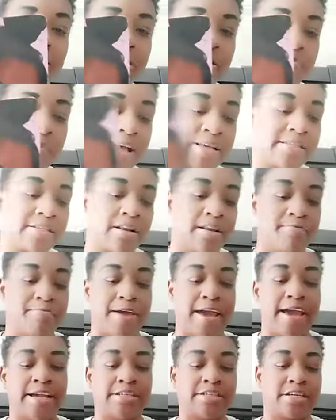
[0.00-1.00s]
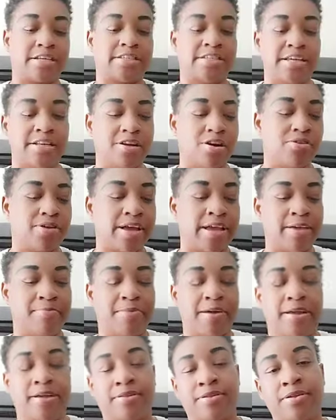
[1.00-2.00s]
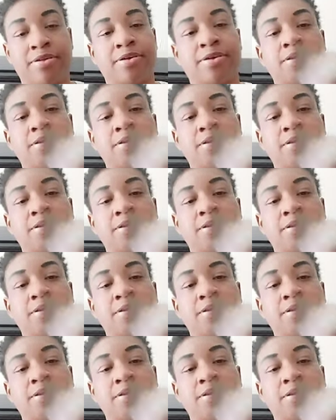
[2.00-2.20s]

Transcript: this masculine page because he know that he been